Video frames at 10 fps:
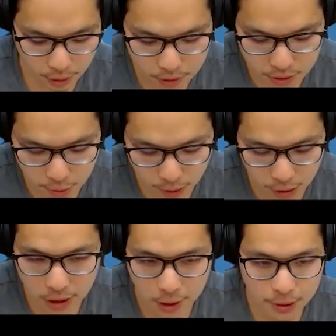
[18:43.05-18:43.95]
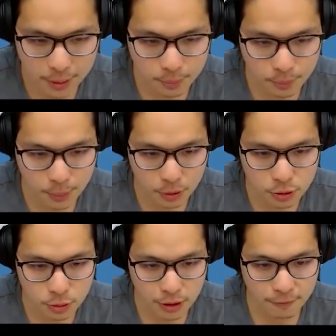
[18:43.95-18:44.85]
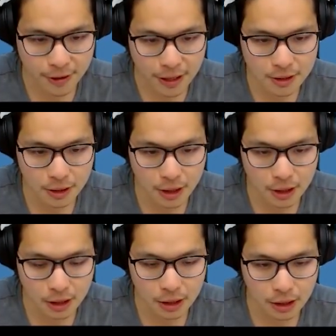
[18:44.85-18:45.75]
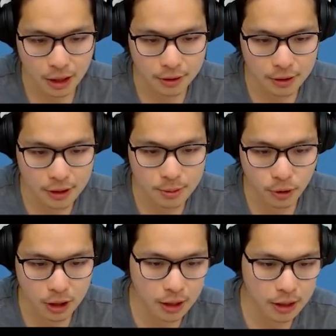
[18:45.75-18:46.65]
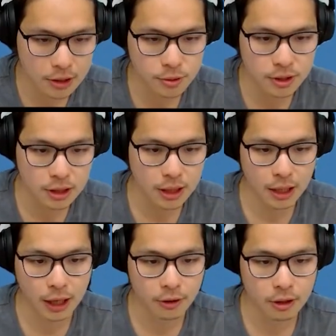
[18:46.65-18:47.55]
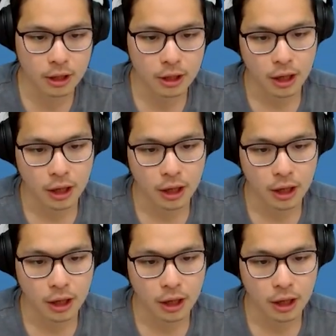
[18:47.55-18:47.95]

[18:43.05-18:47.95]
also welcome that people to investigate on this product and to see that how